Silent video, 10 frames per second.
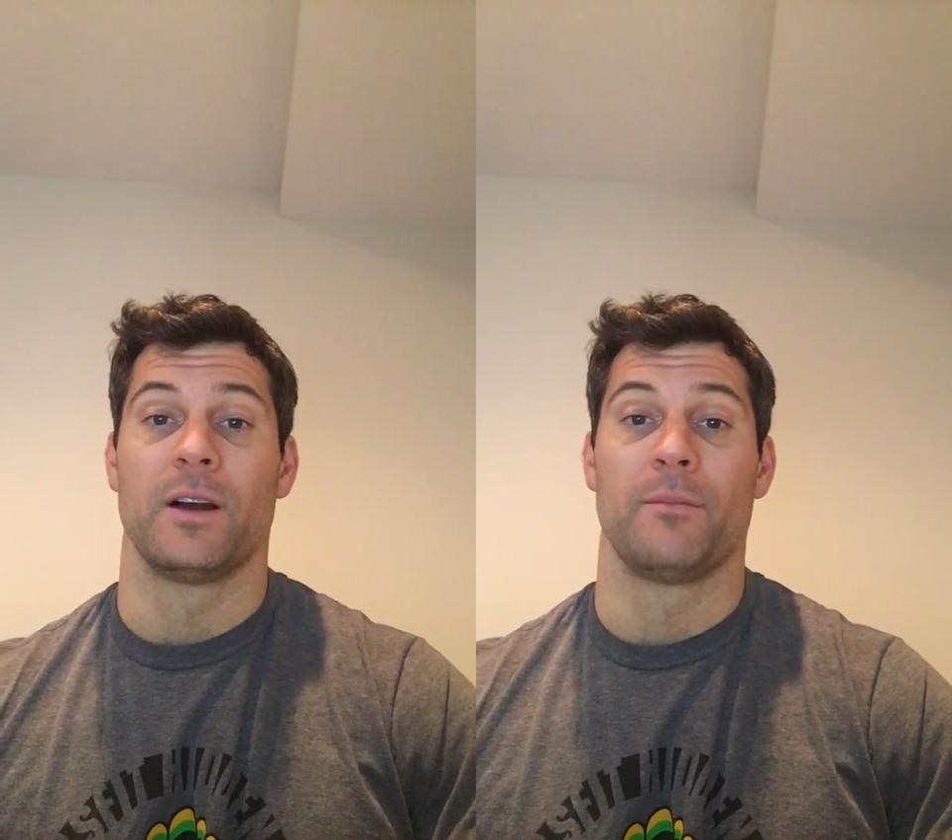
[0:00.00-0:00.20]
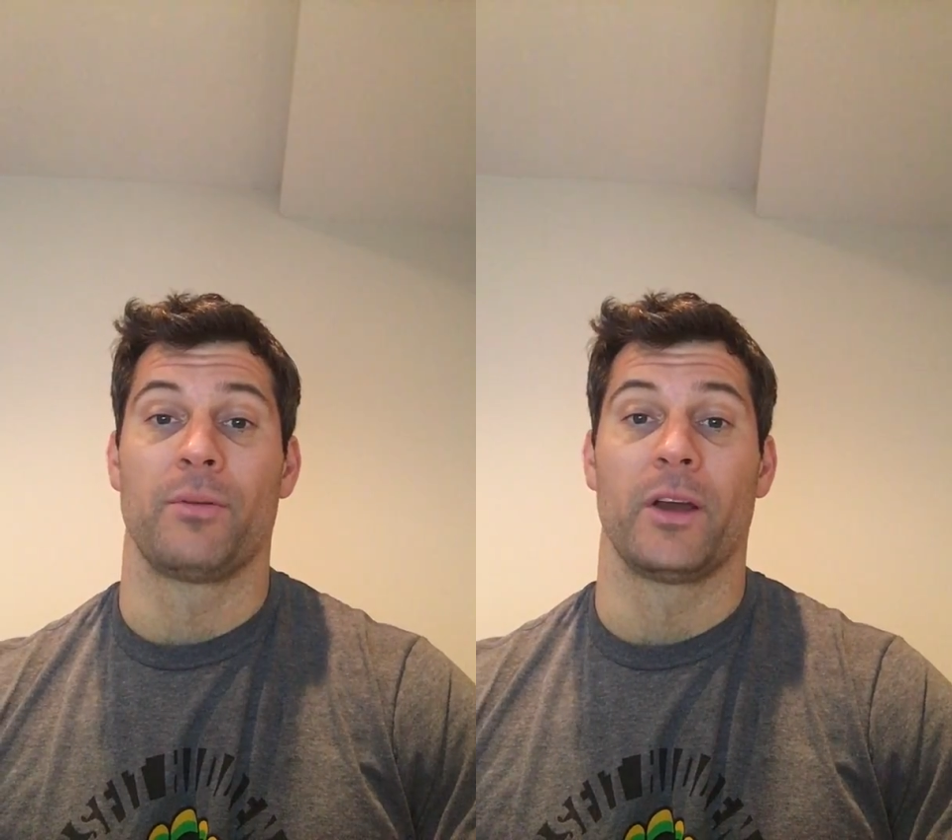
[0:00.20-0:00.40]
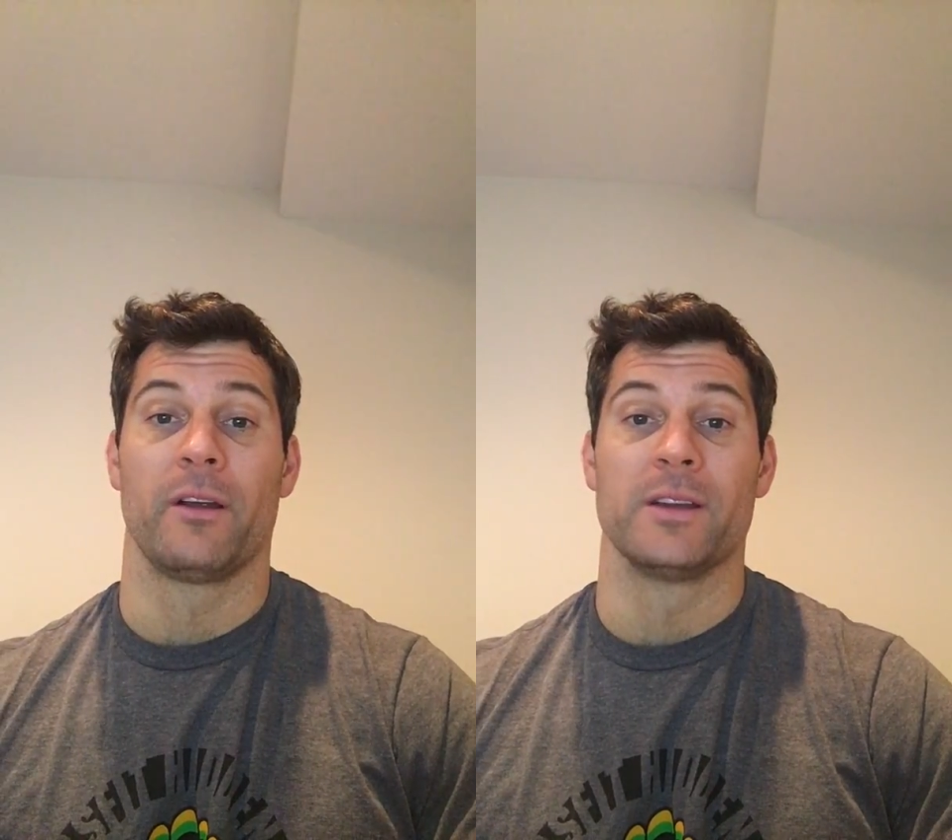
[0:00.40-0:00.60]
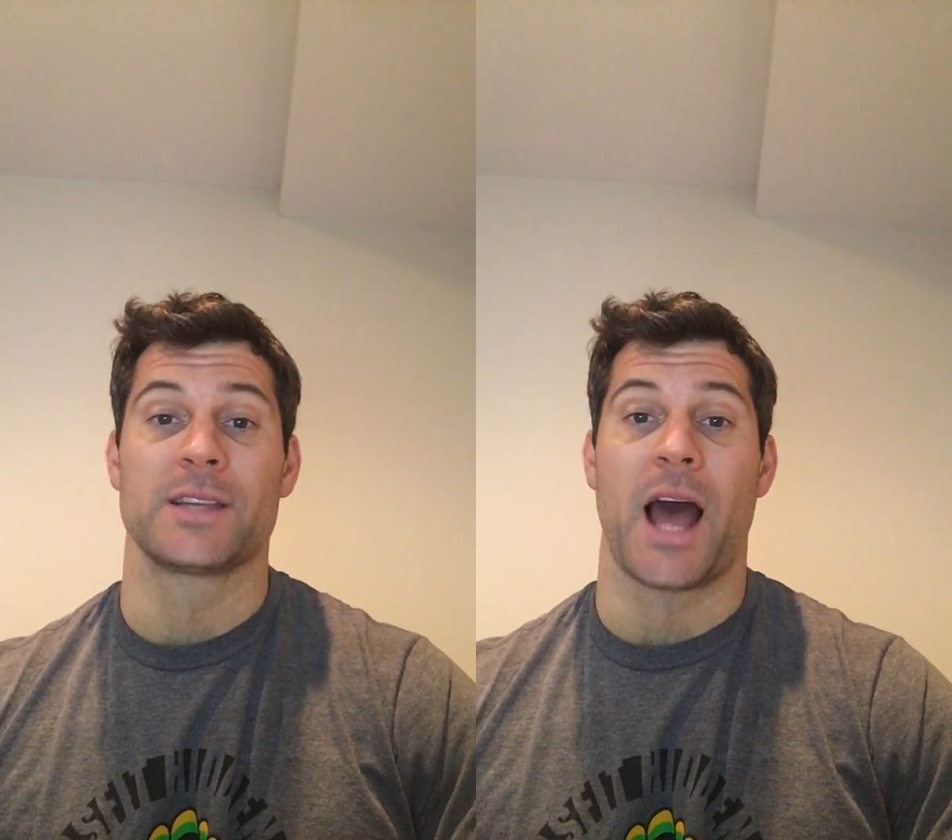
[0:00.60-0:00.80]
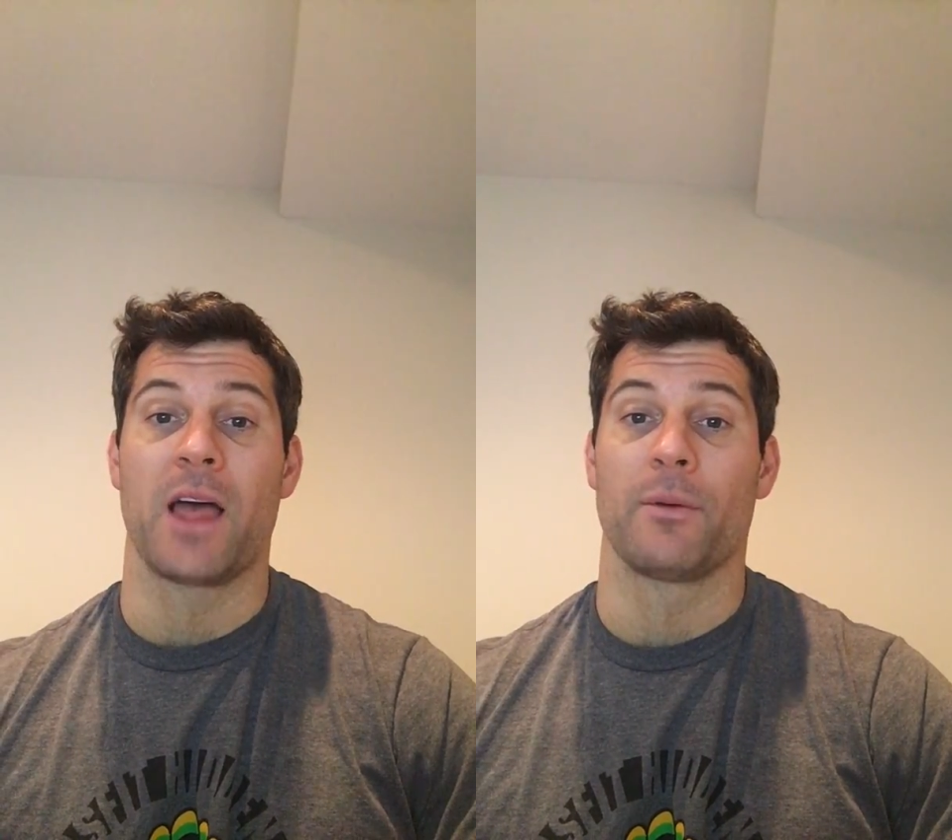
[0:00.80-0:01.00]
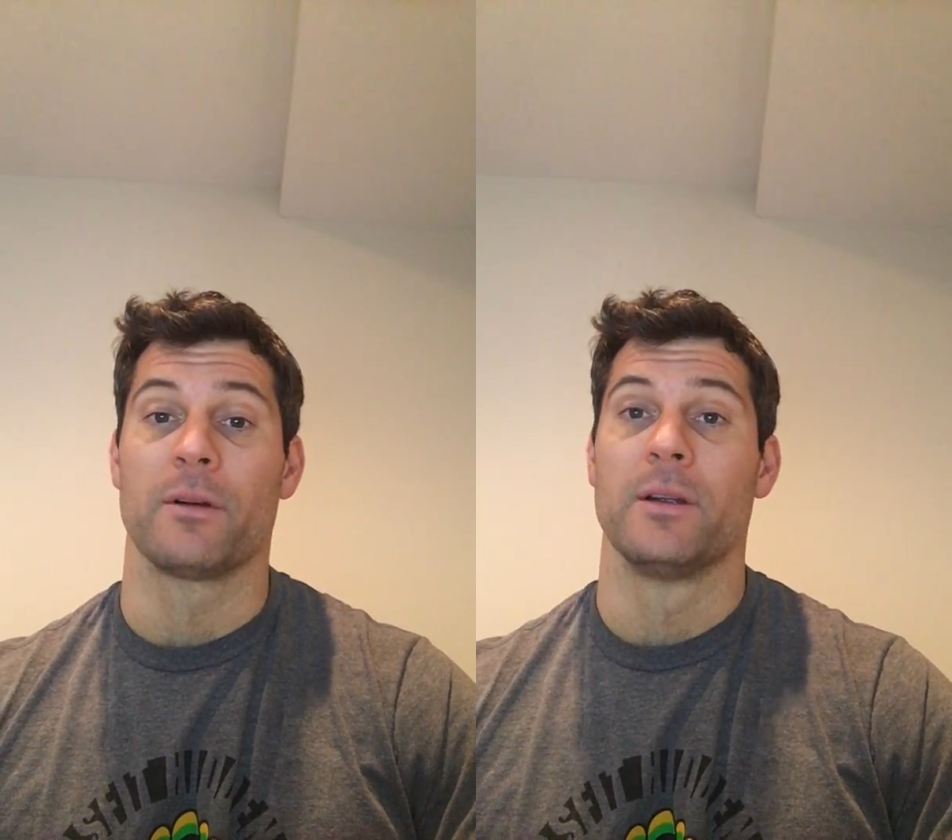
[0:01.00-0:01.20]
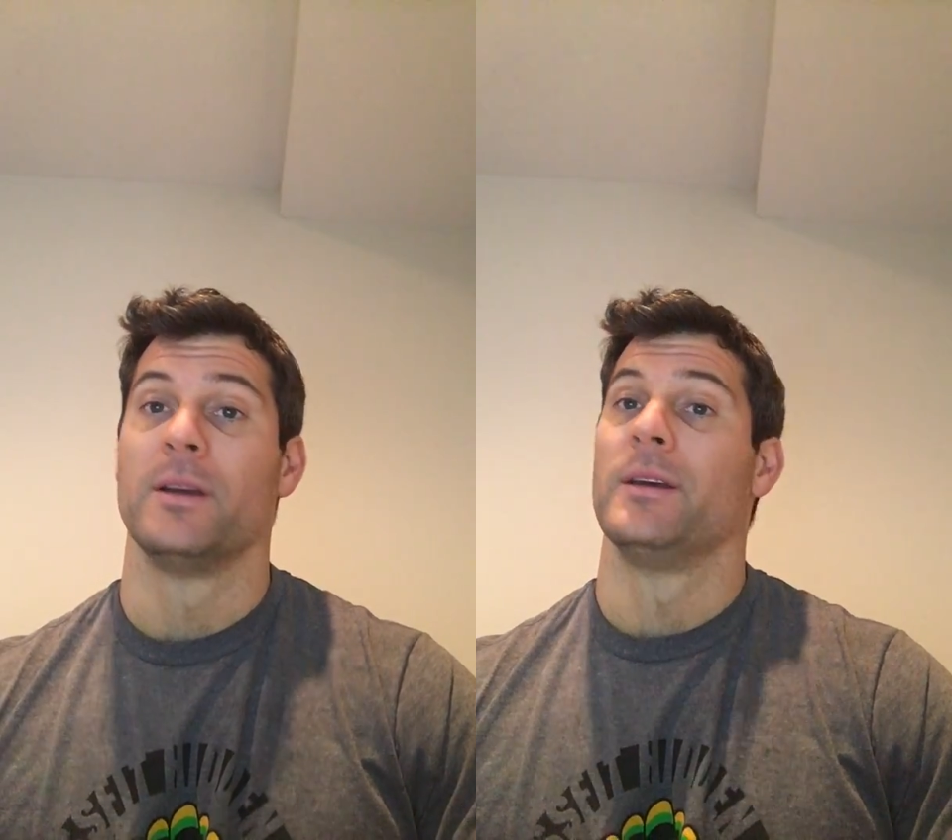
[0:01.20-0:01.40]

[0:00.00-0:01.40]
a player his caliber.